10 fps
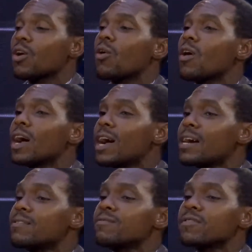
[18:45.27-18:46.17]
or
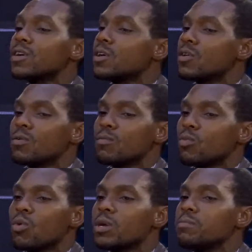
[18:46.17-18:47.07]
have
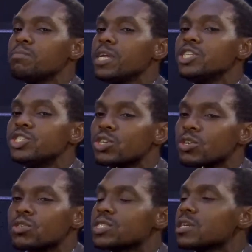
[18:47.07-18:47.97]
one
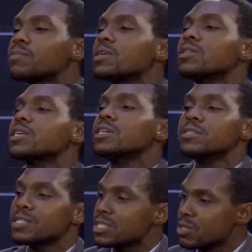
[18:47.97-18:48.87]
major terminal
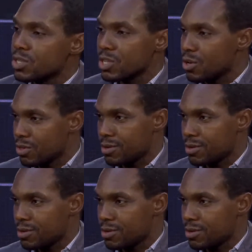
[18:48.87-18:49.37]
illness or the other?